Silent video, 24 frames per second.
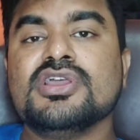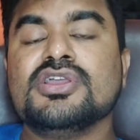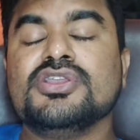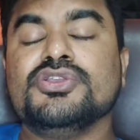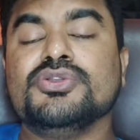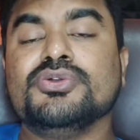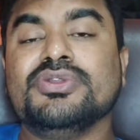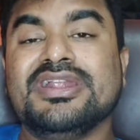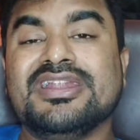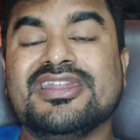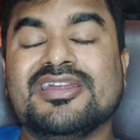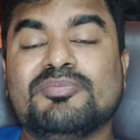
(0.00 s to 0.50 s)

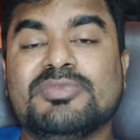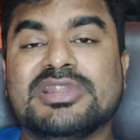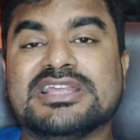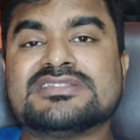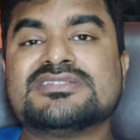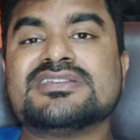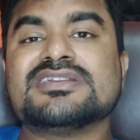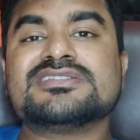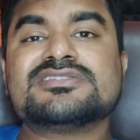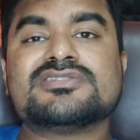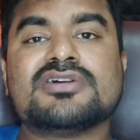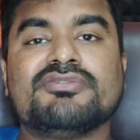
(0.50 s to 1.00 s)
You need a
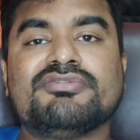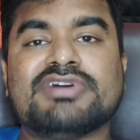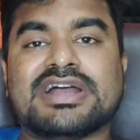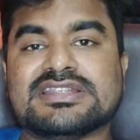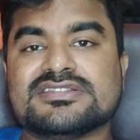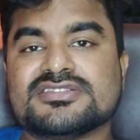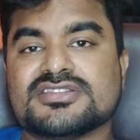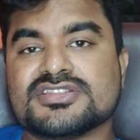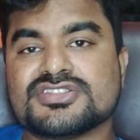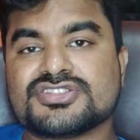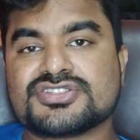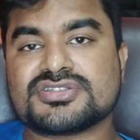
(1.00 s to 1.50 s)
blessings of
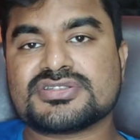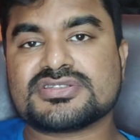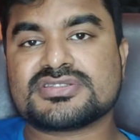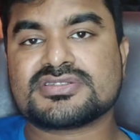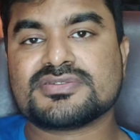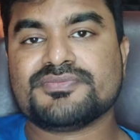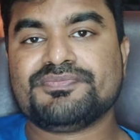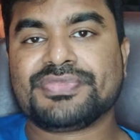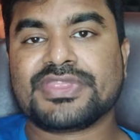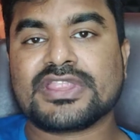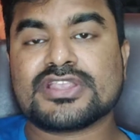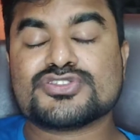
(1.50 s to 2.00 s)
ancestors.
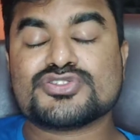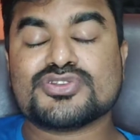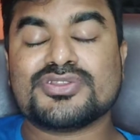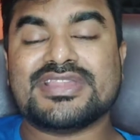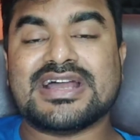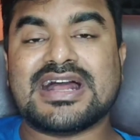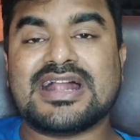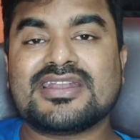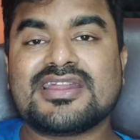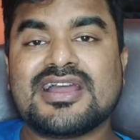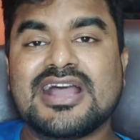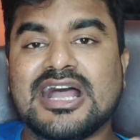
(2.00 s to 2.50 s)
So
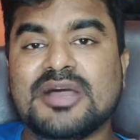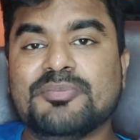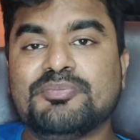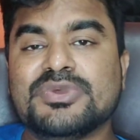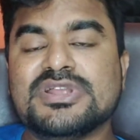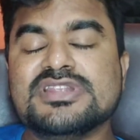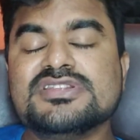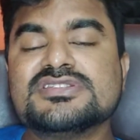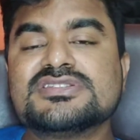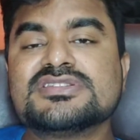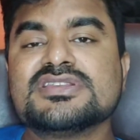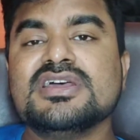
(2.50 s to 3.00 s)
that
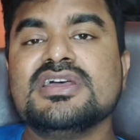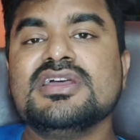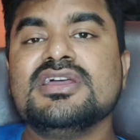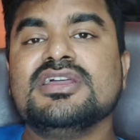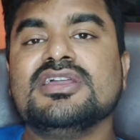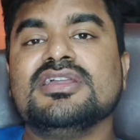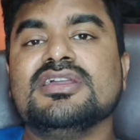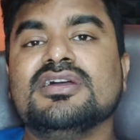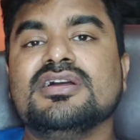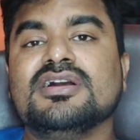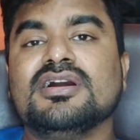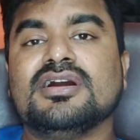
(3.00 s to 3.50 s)
happens
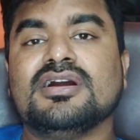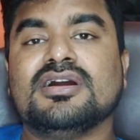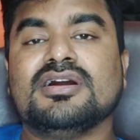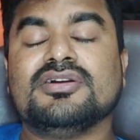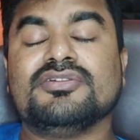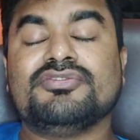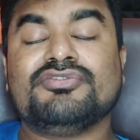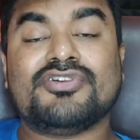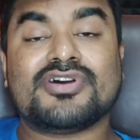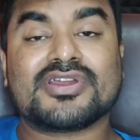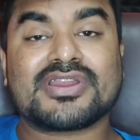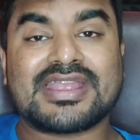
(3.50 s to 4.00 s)

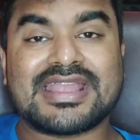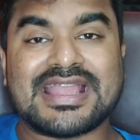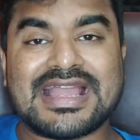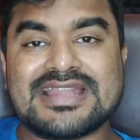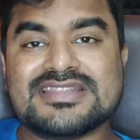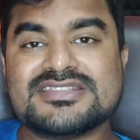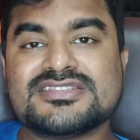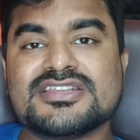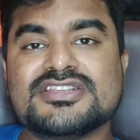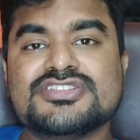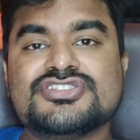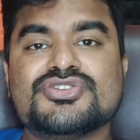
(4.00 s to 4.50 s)
for
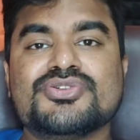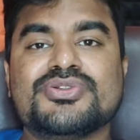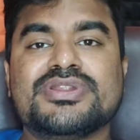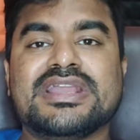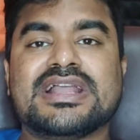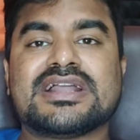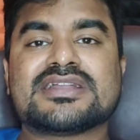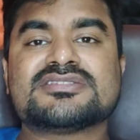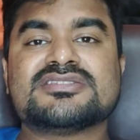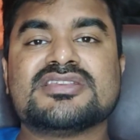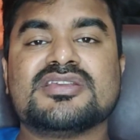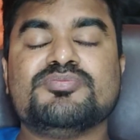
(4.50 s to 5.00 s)
Cancer
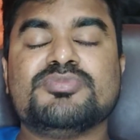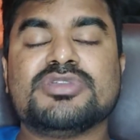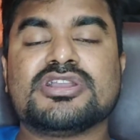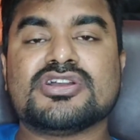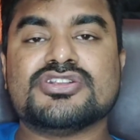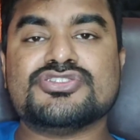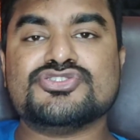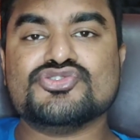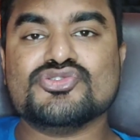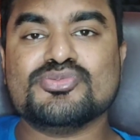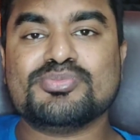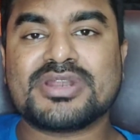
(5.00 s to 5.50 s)
zodiac sign,
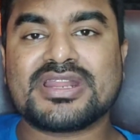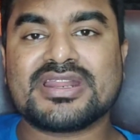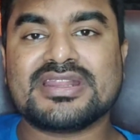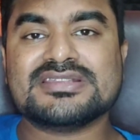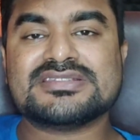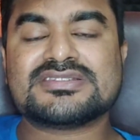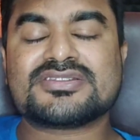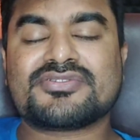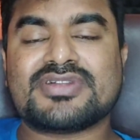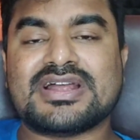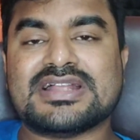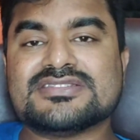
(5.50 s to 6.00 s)
because Jupiter
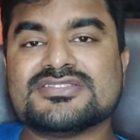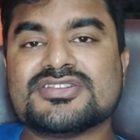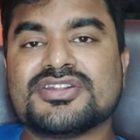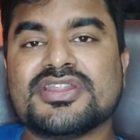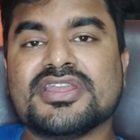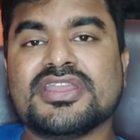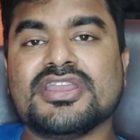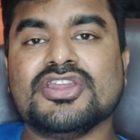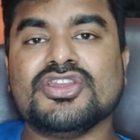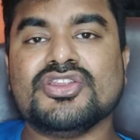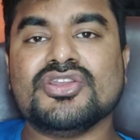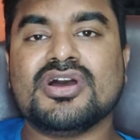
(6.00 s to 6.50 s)
is
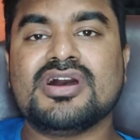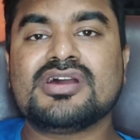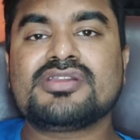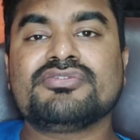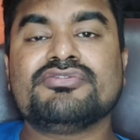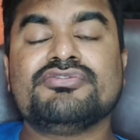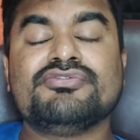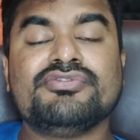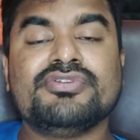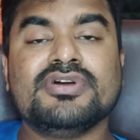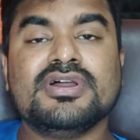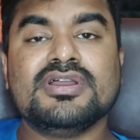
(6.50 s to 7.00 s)
transiting in your
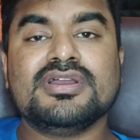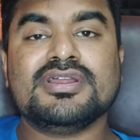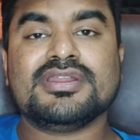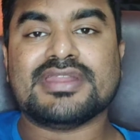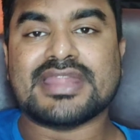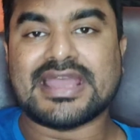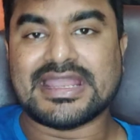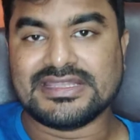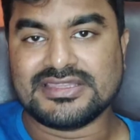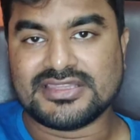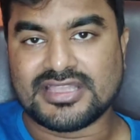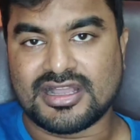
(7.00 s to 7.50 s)

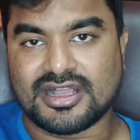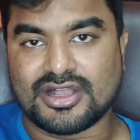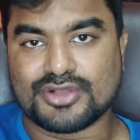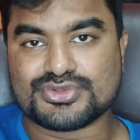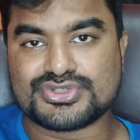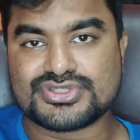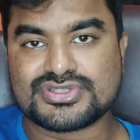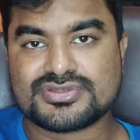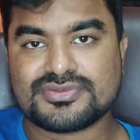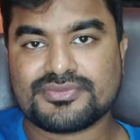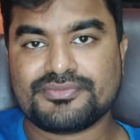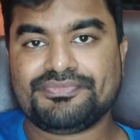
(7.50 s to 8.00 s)
9th
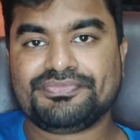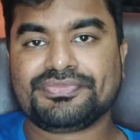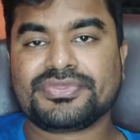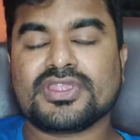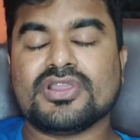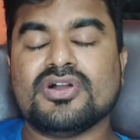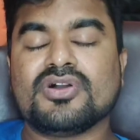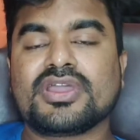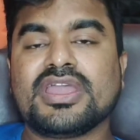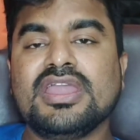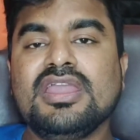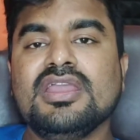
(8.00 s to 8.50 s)
house.
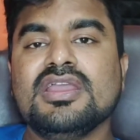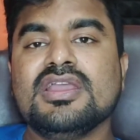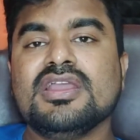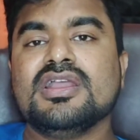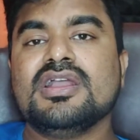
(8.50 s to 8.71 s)
Okay.